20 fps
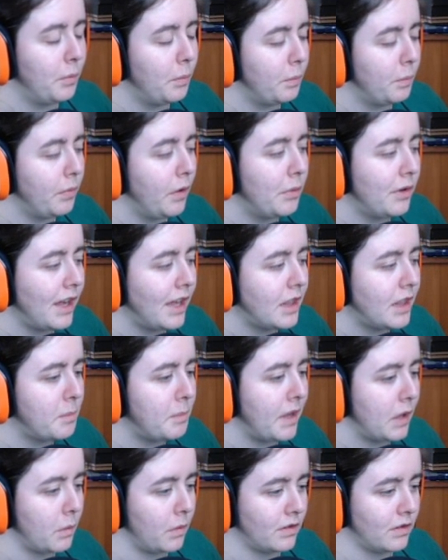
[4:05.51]
But, but we'll get the
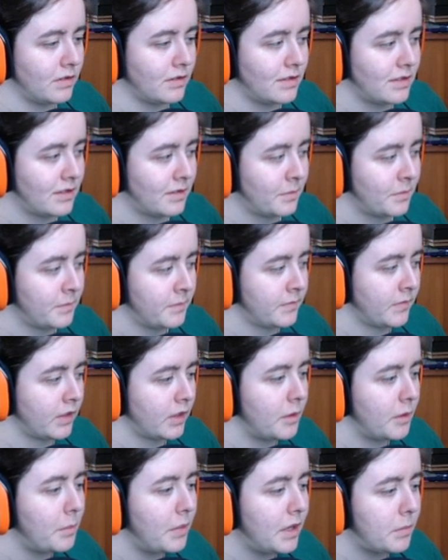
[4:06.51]
big ones.
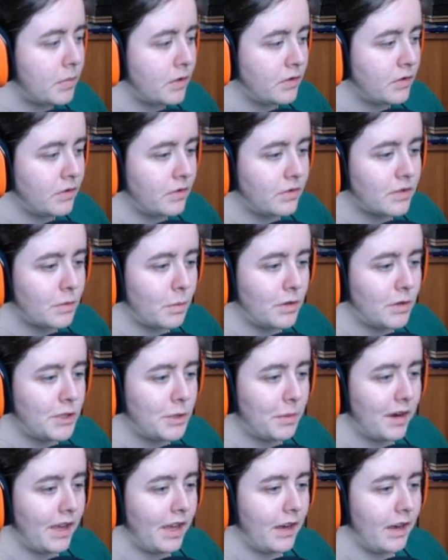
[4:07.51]
The big bundles, the ones
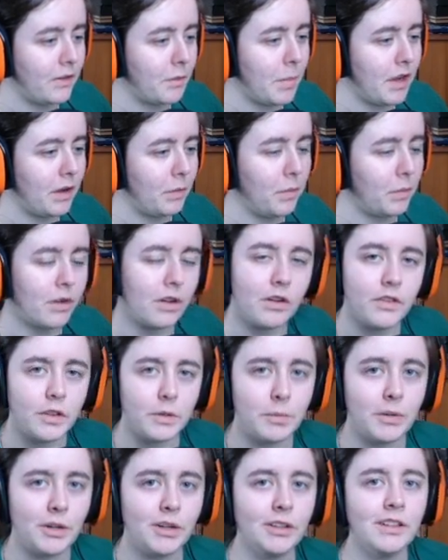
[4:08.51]
you want to hear about, we'll cover
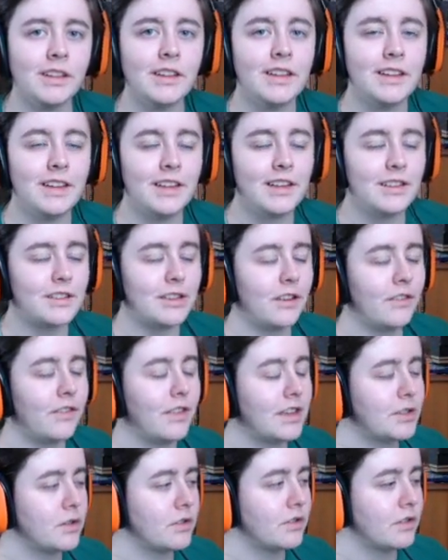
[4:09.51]
them all. So if
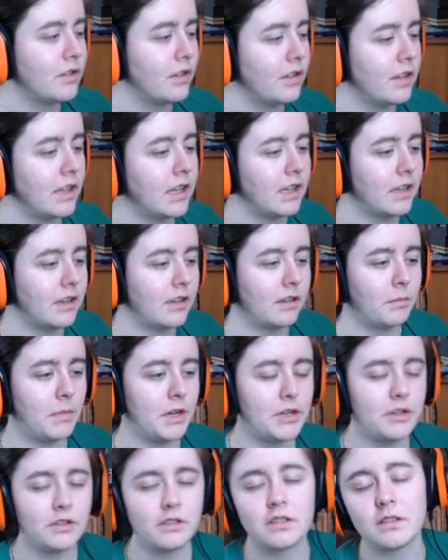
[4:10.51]
that's your sort of thing,
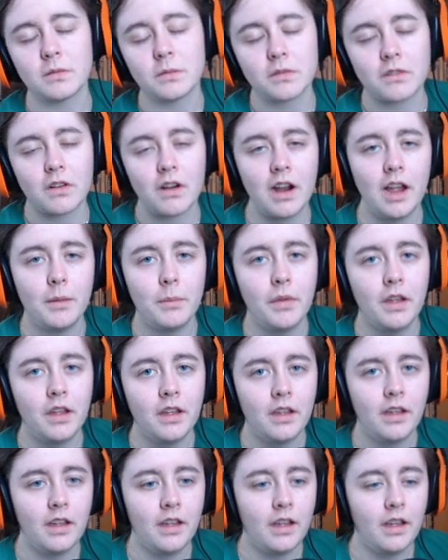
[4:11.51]
make sure to subscribe
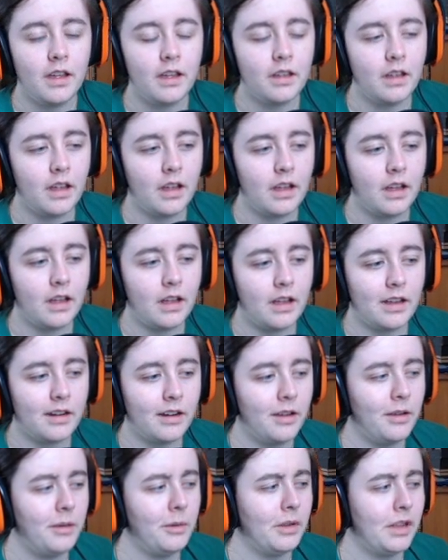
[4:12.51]
and
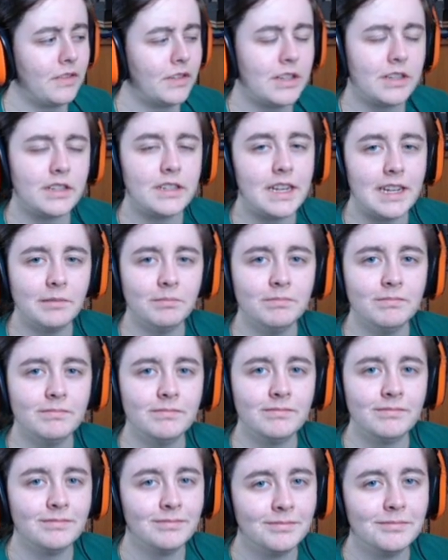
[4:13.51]
I hope you'll have a good day.
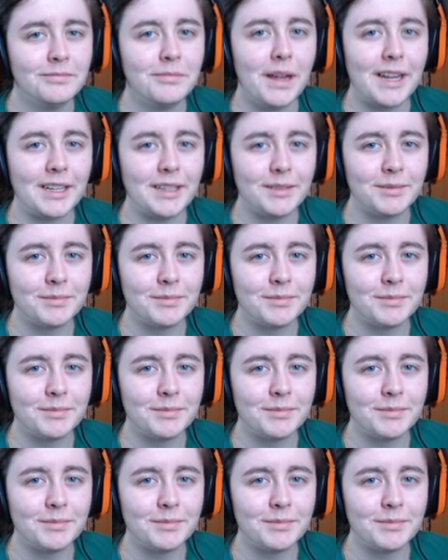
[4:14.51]
Bye.